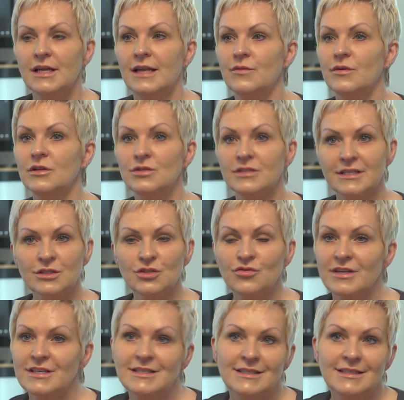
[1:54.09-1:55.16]
Anyone who's
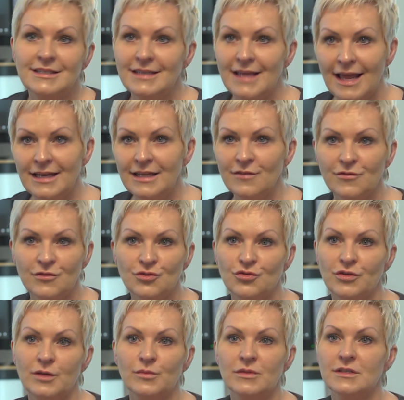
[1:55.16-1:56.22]
interested in any of the
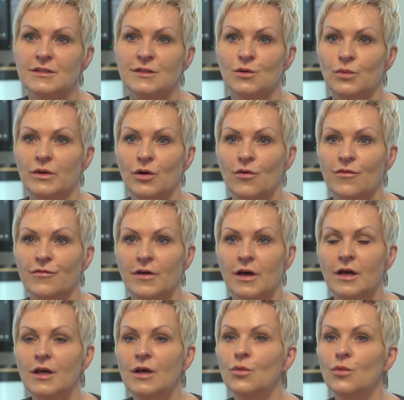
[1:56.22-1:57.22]
treatments that we offer,